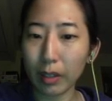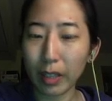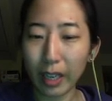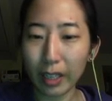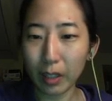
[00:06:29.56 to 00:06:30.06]

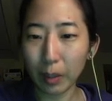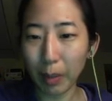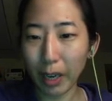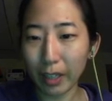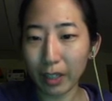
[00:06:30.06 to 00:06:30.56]
that the
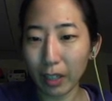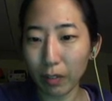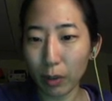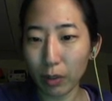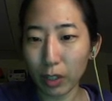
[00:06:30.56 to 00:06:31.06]
path kind
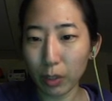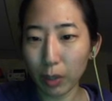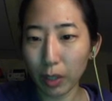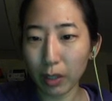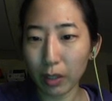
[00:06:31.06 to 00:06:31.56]
of goes this
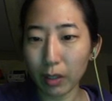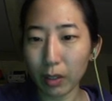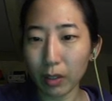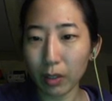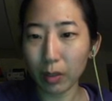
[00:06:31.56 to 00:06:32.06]
way.
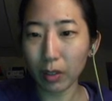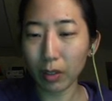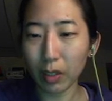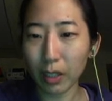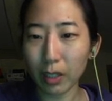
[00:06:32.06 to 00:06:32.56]
So
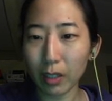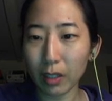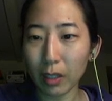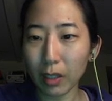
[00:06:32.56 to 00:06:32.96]
do this,